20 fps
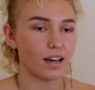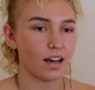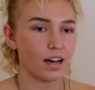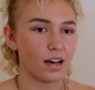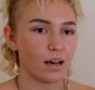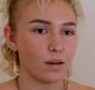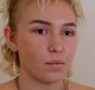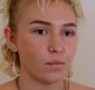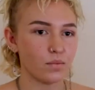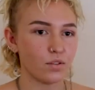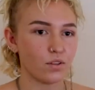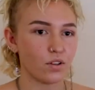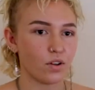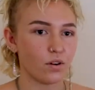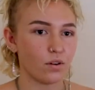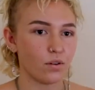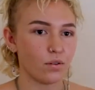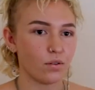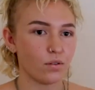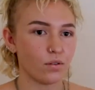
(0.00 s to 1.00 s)
Um,
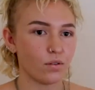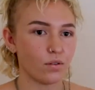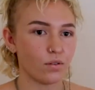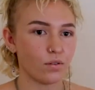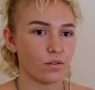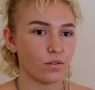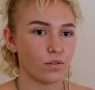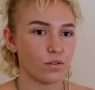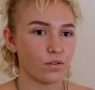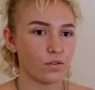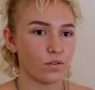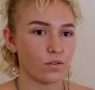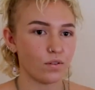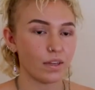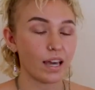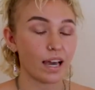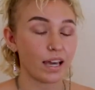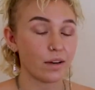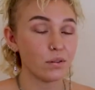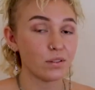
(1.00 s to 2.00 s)
so
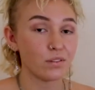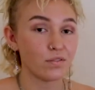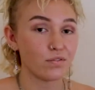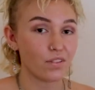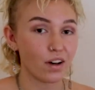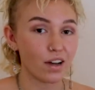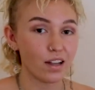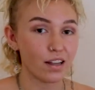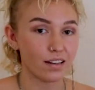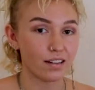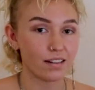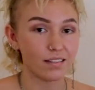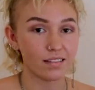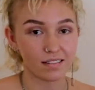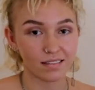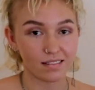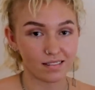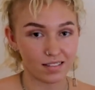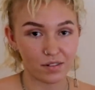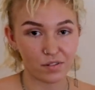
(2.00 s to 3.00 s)
yeah, it was fun.
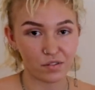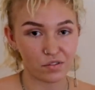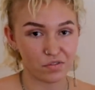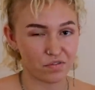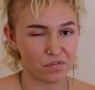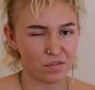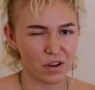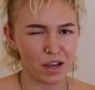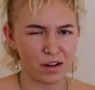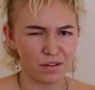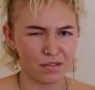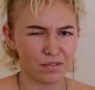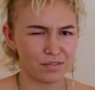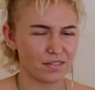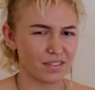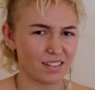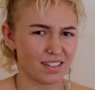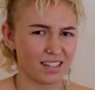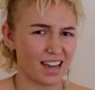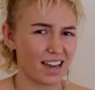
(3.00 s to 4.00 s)
It was
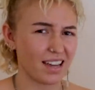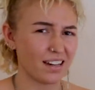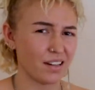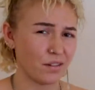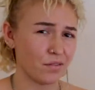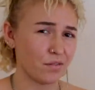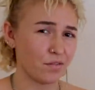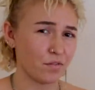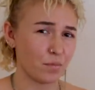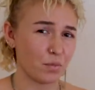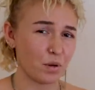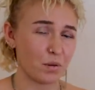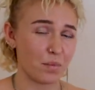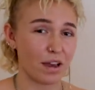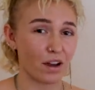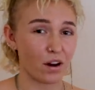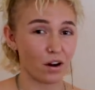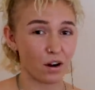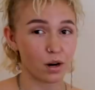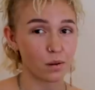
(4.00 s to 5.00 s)
fun, uh, kind of, but
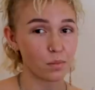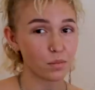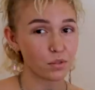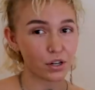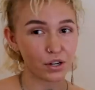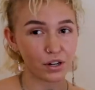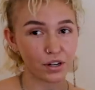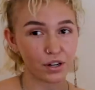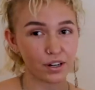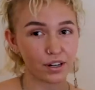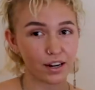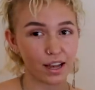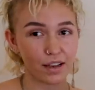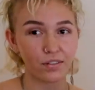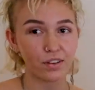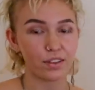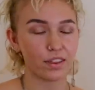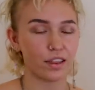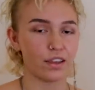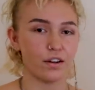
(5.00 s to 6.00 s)
my arms hurt,
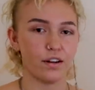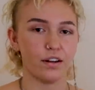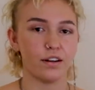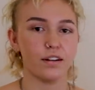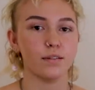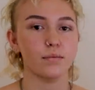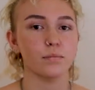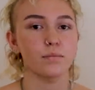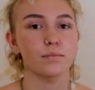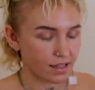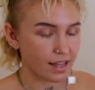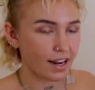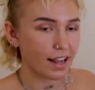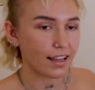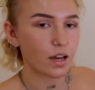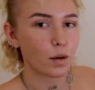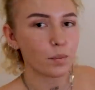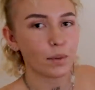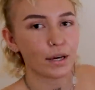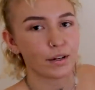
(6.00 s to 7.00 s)
everything hurt. Then I
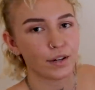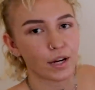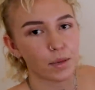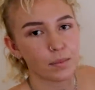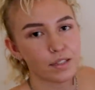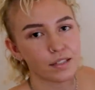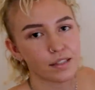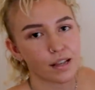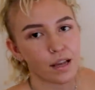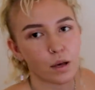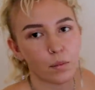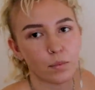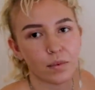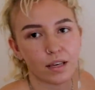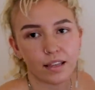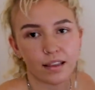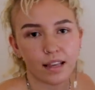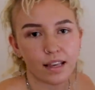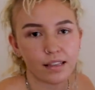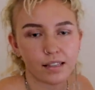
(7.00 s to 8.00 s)
got my grandmas to help
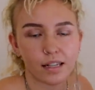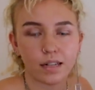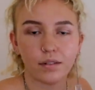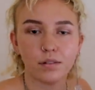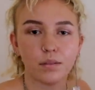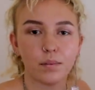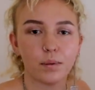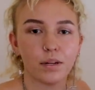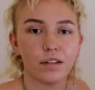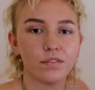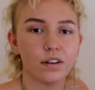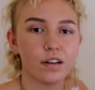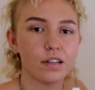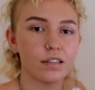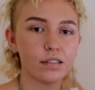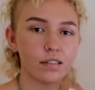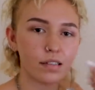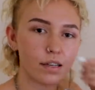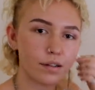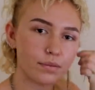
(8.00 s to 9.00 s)
me and they said it was pretty
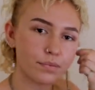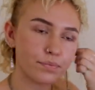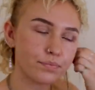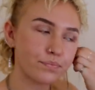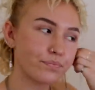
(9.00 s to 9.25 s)
fun, so.